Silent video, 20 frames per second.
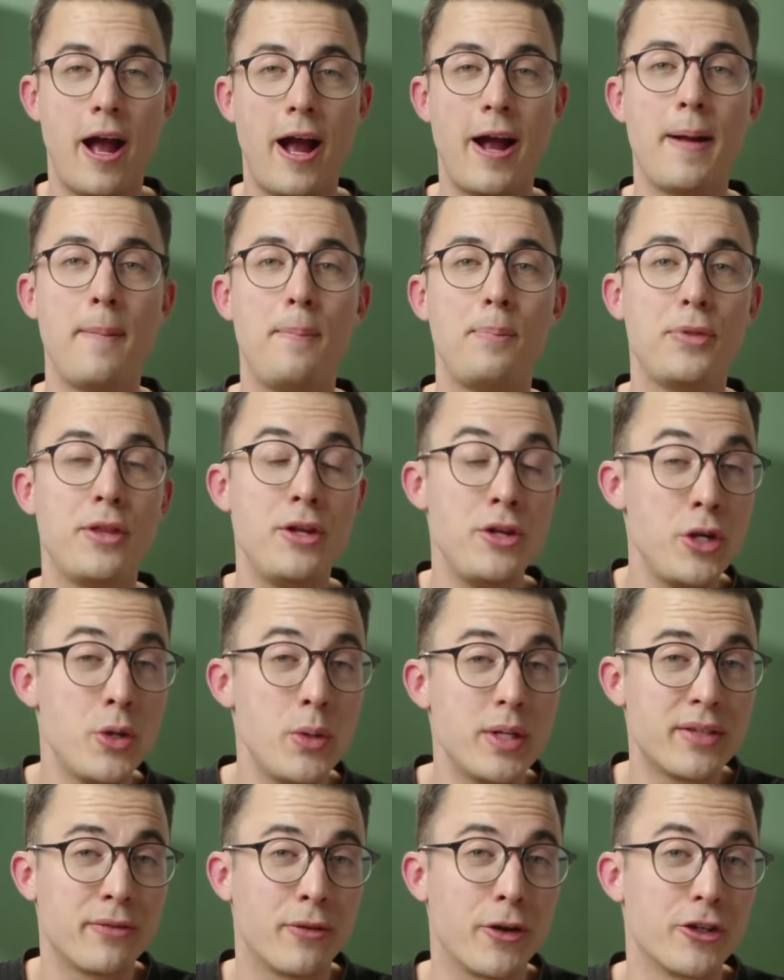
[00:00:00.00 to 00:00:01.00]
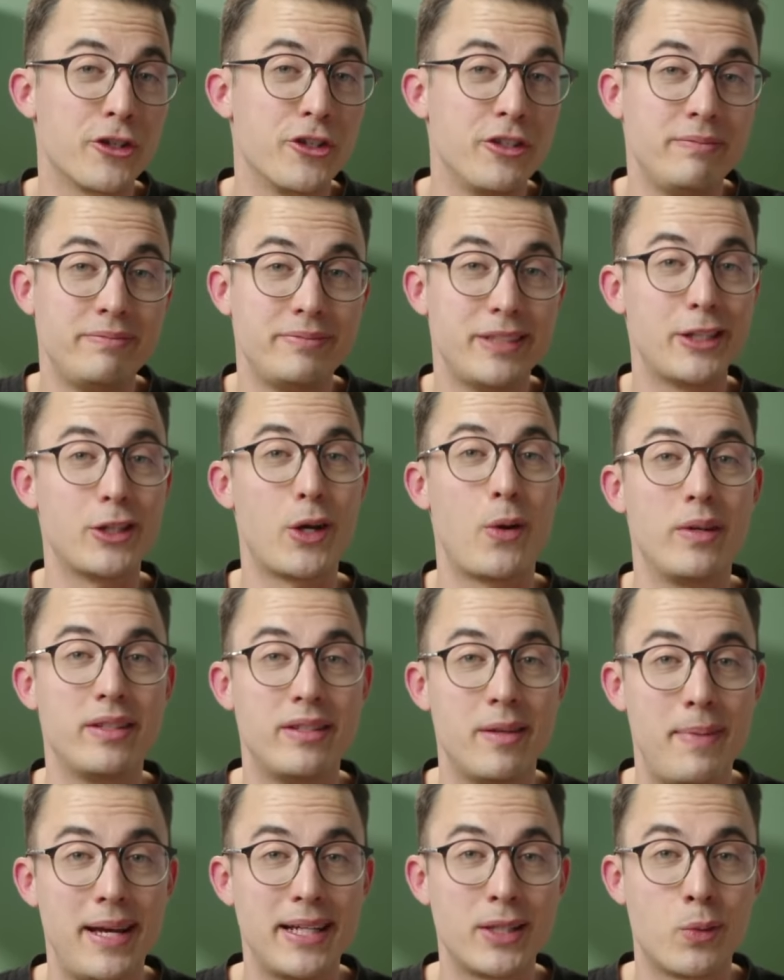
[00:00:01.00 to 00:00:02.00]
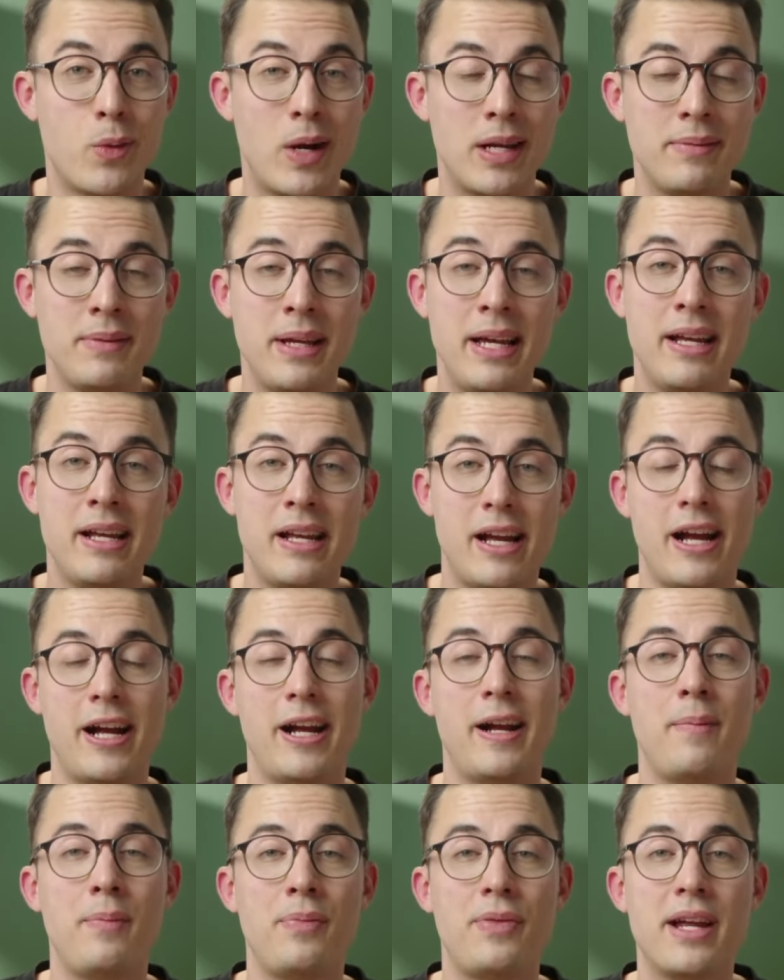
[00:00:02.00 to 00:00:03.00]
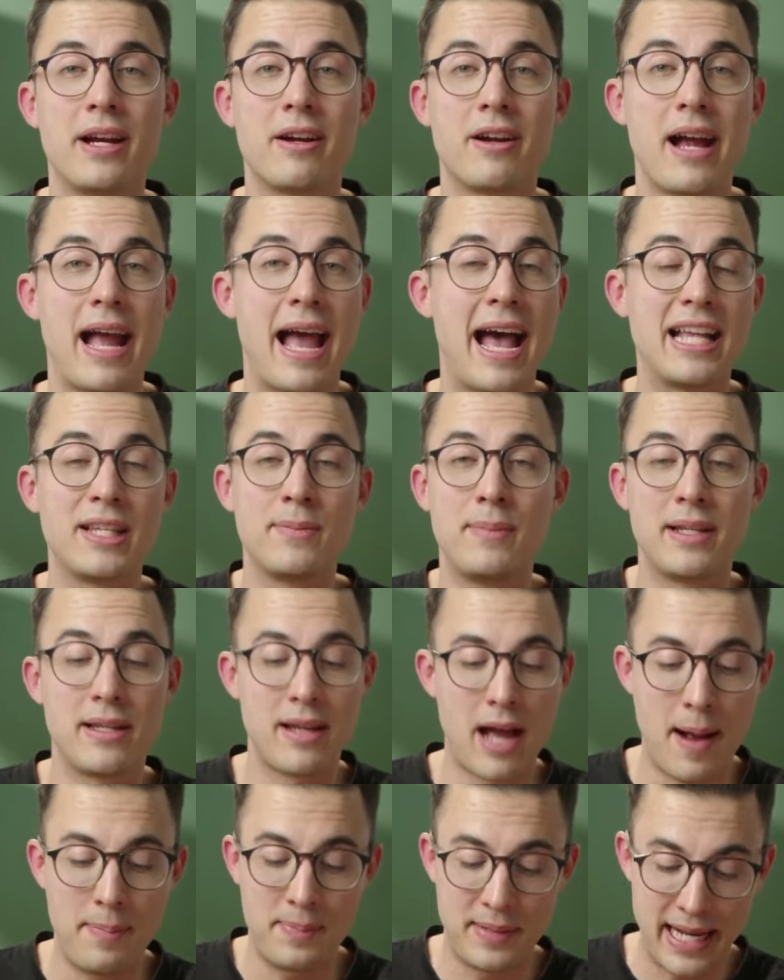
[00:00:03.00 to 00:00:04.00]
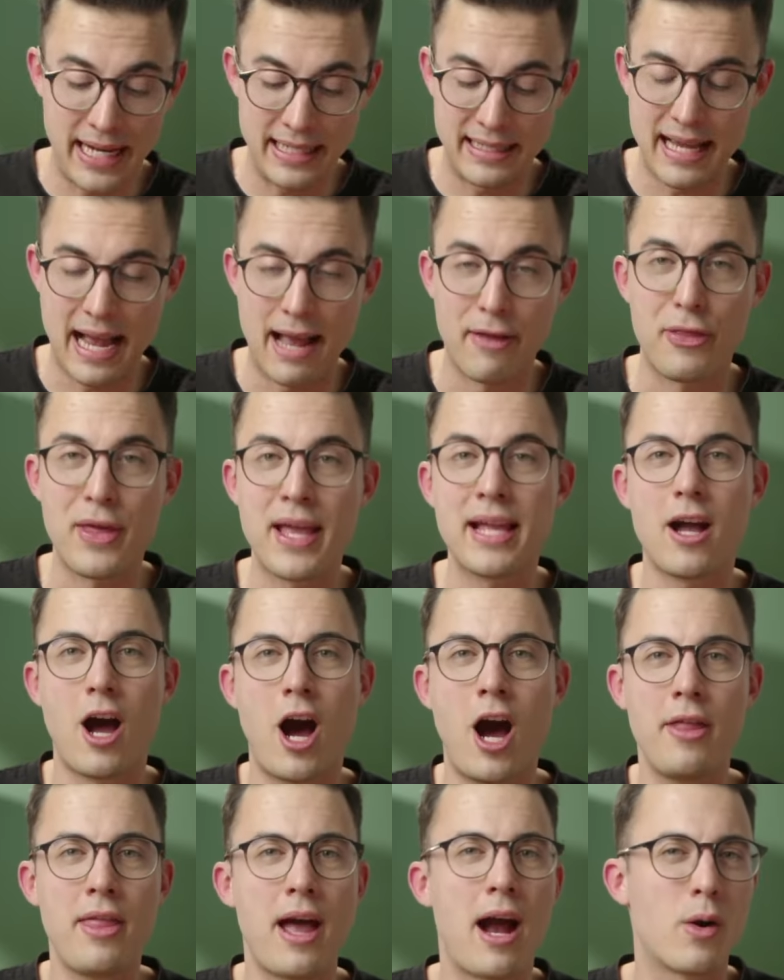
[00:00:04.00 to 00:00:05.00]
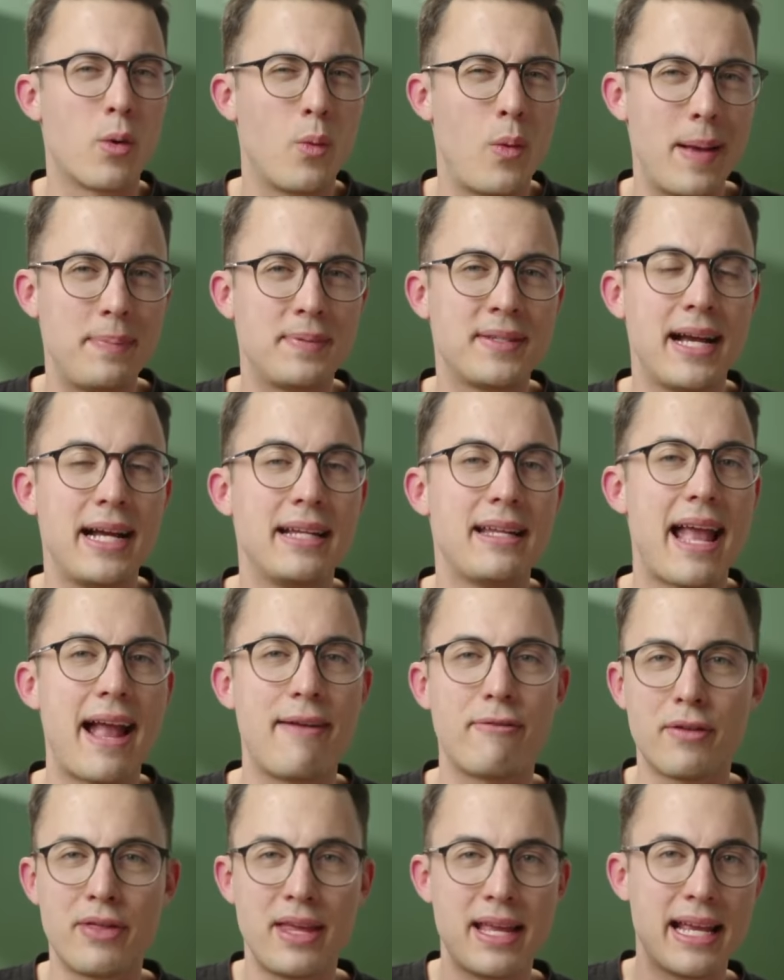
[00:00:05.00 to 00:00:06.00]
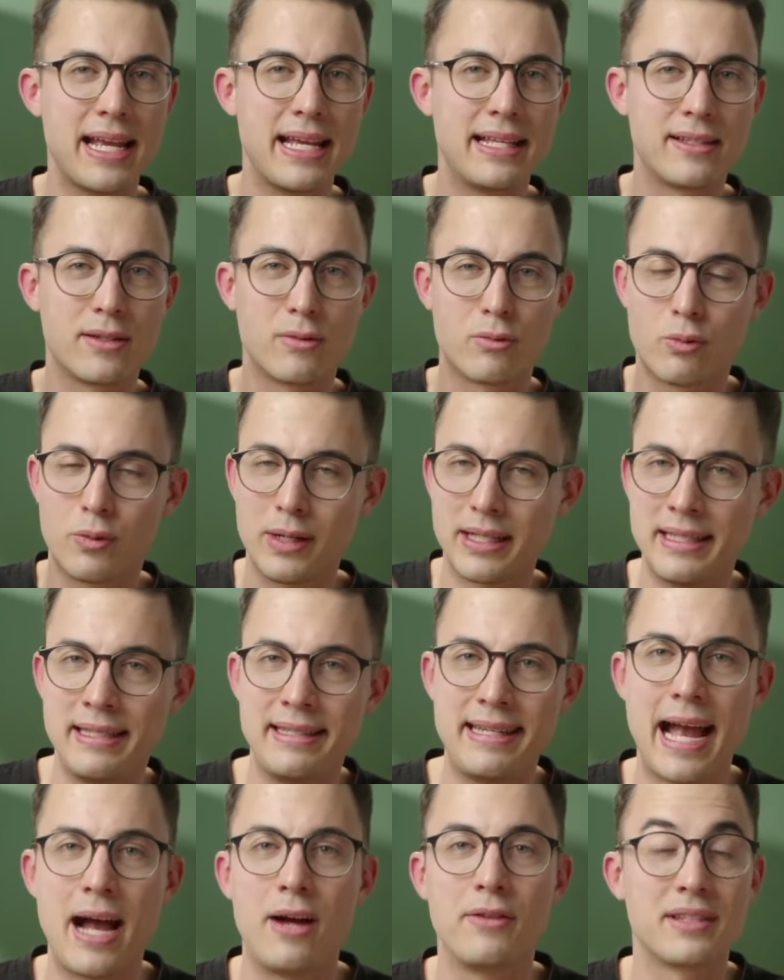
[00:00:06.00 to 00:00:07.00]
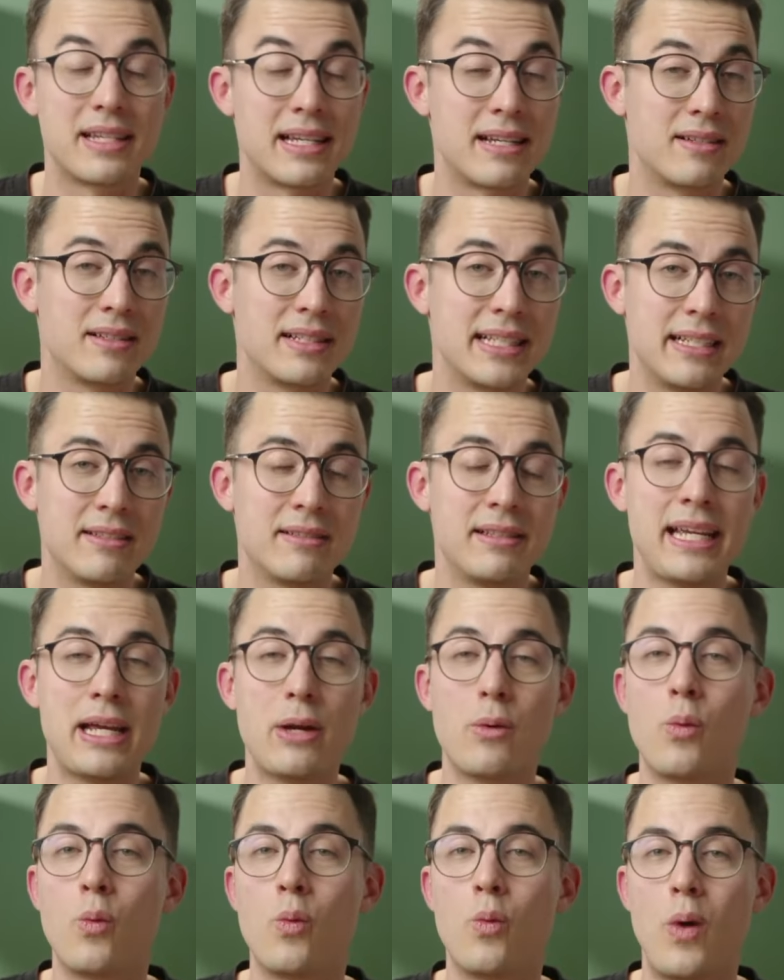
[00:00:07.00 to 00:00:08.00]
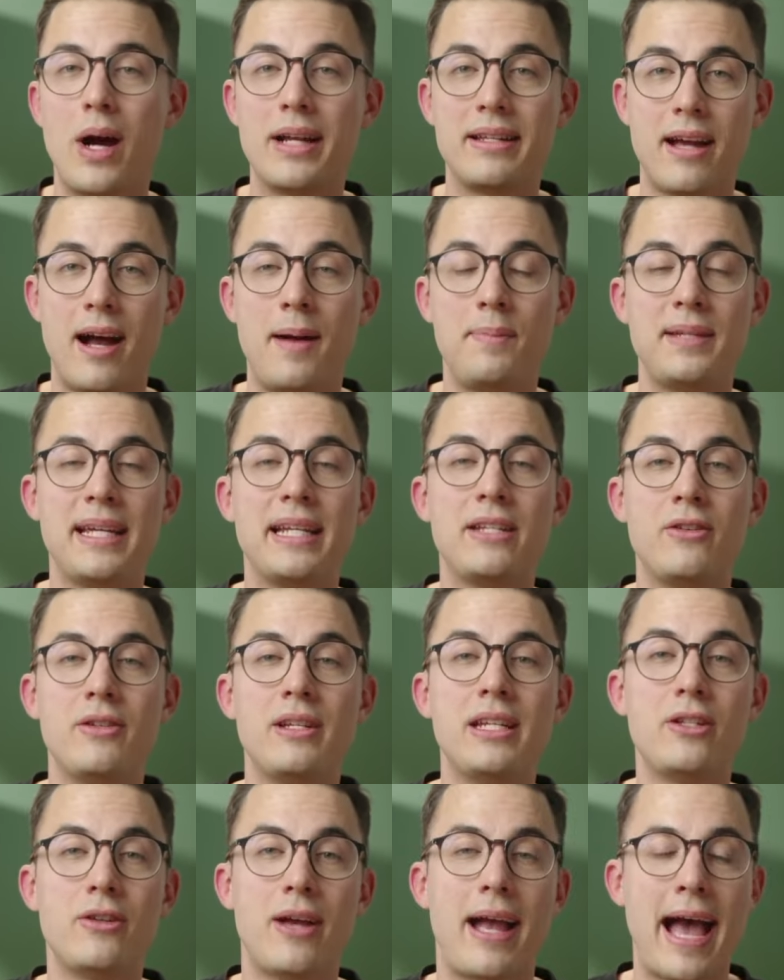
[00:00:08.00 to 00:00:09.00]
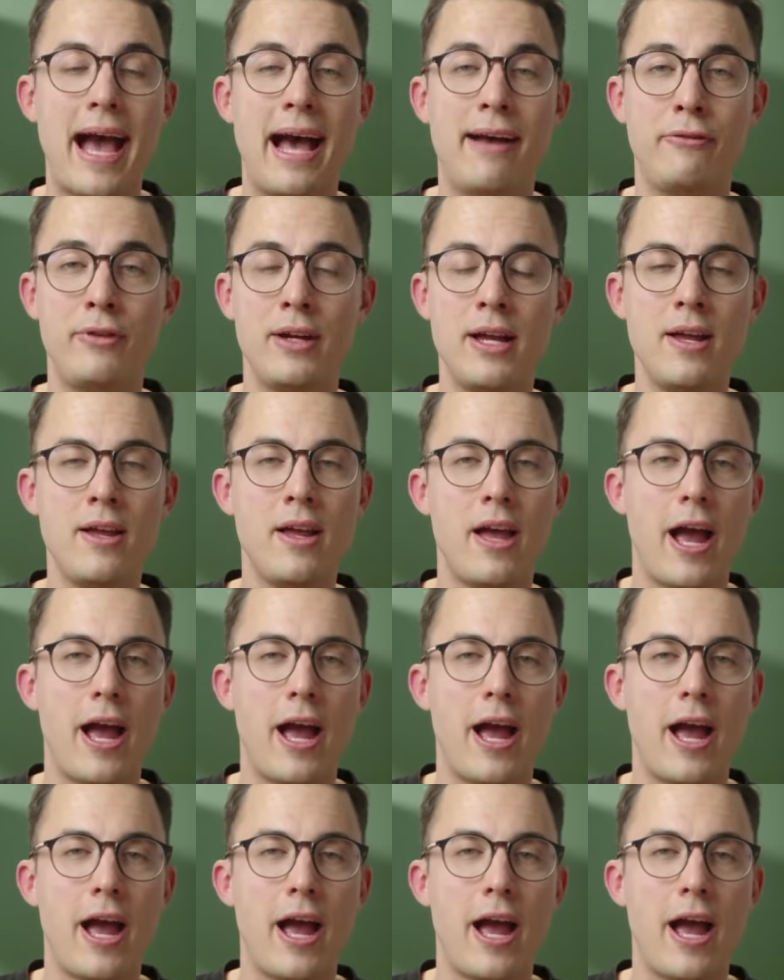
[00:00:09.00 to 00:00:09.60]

Um, the newest version is always the best one. Um, there has been updates. I think on our website, everything is written down clearly what updates you need to have.